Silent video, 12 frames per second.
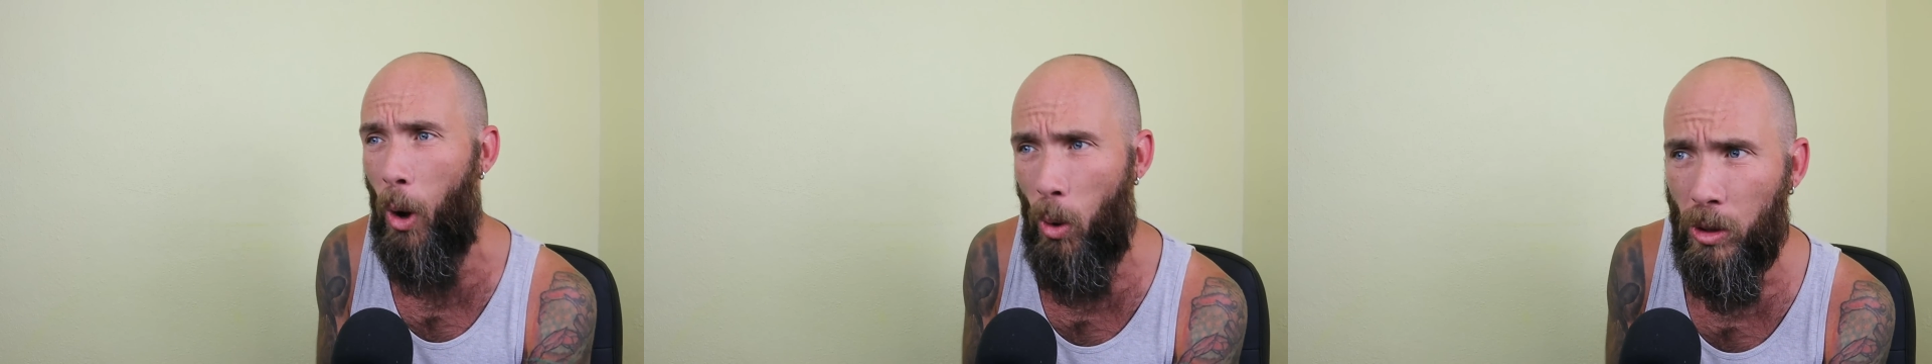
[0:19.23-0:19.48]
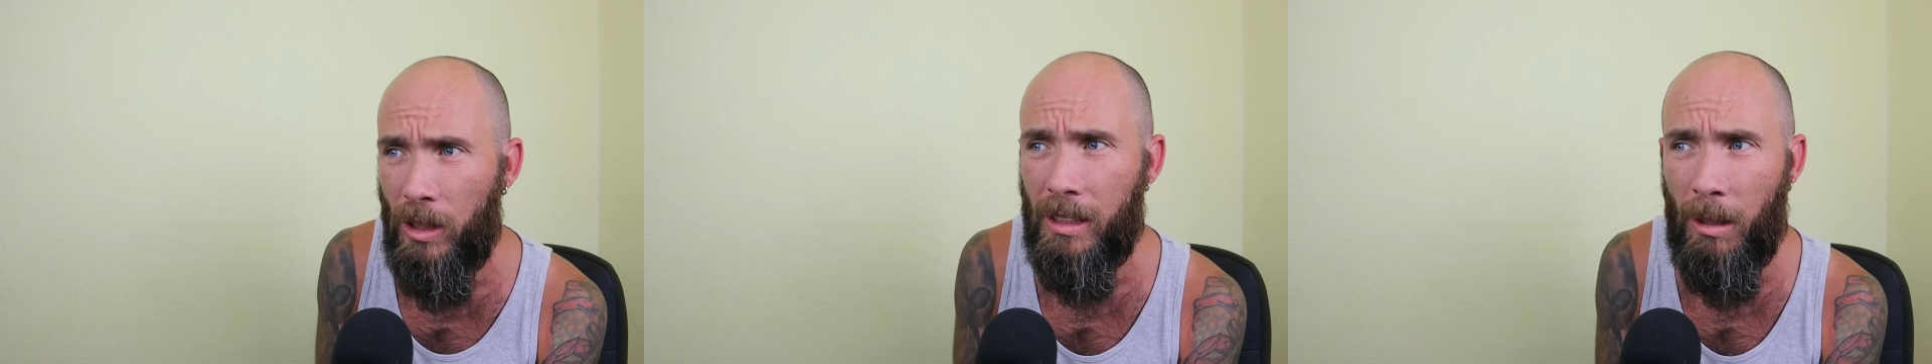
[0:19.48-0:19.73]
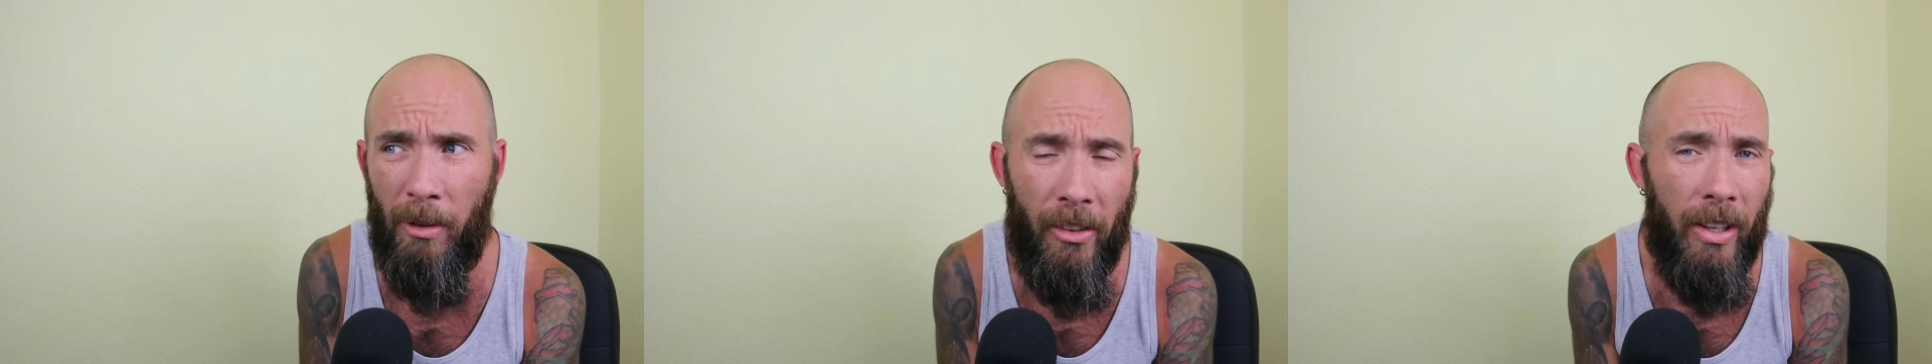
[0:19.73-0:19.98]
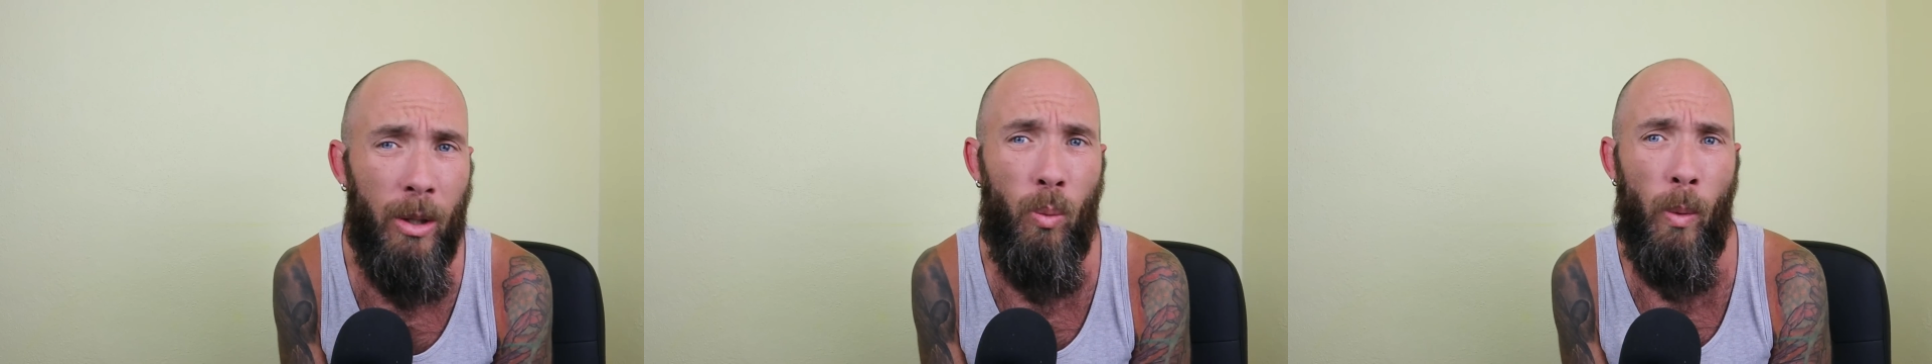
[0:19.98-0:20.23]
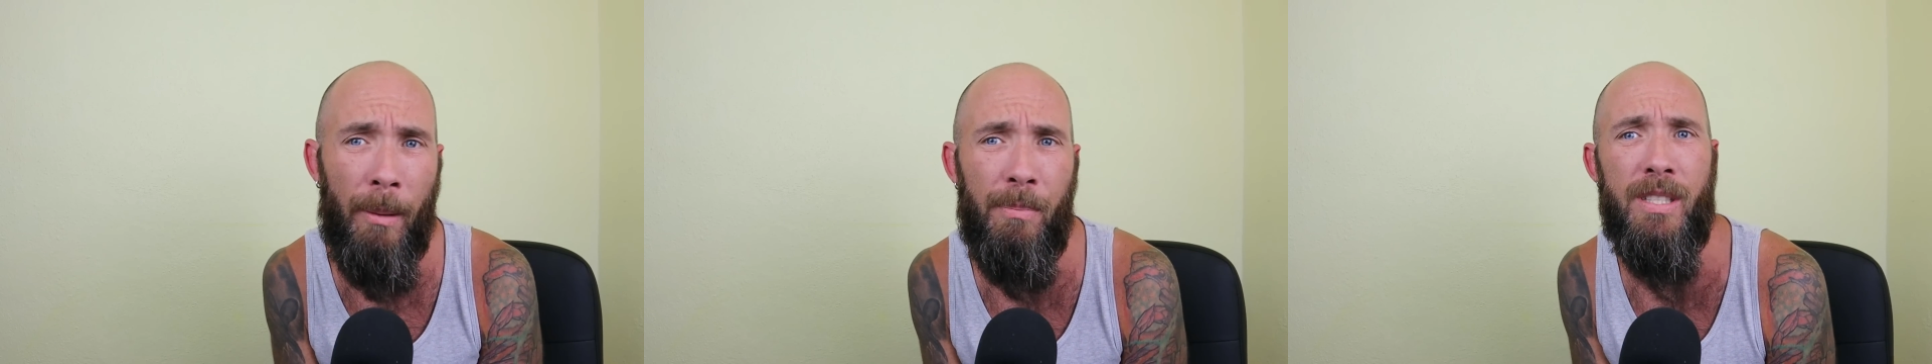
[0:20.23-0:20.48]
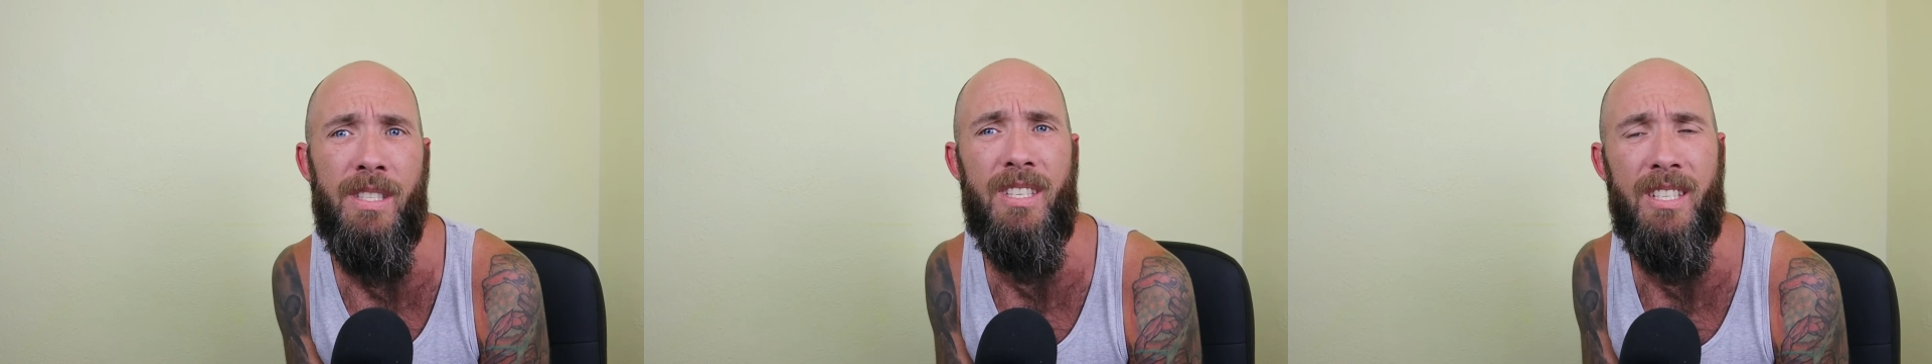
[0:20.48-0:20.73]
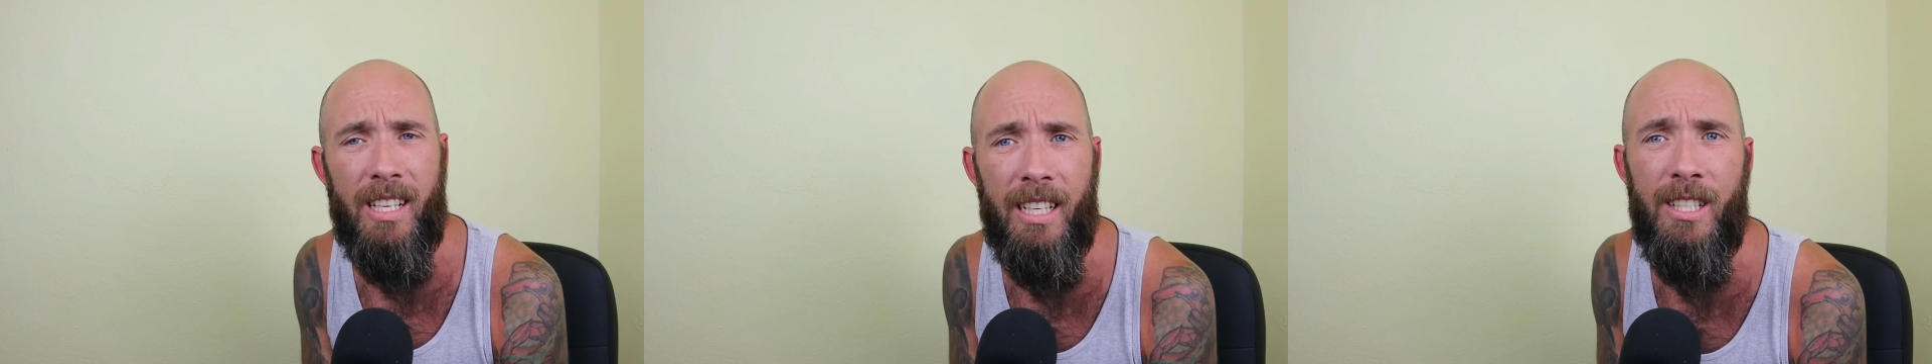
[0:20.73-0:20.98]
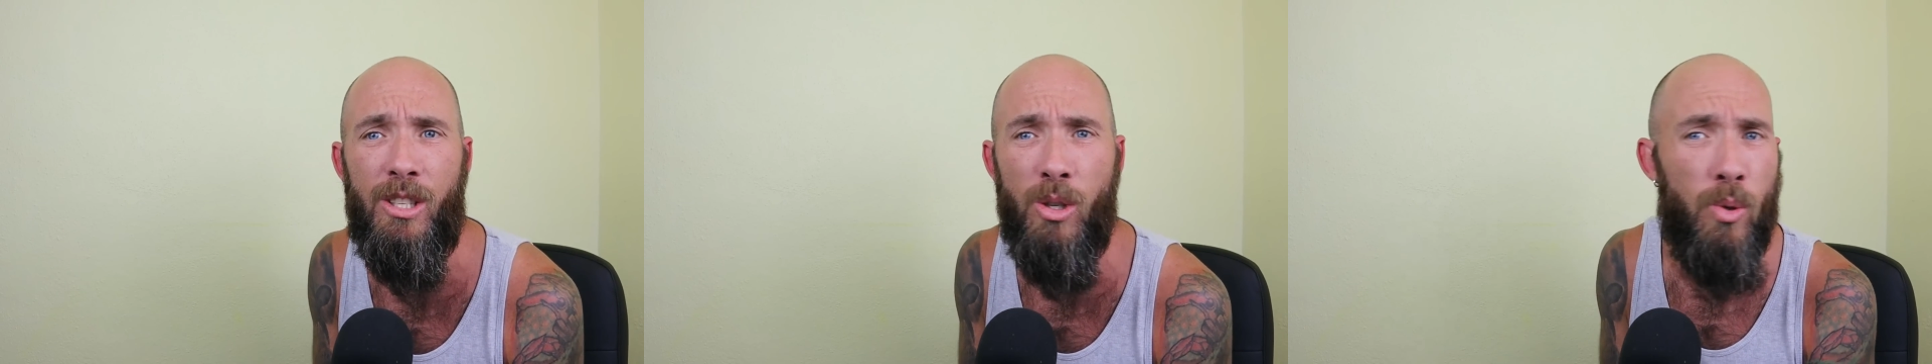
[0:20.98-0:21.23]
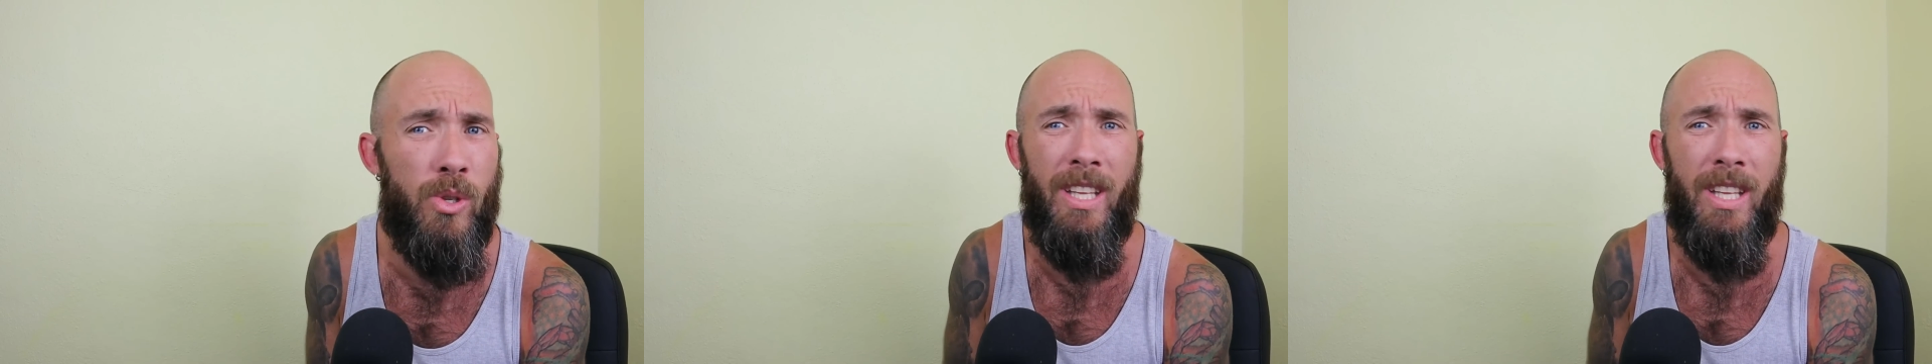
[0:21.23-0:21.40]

oldest American weapons still in use,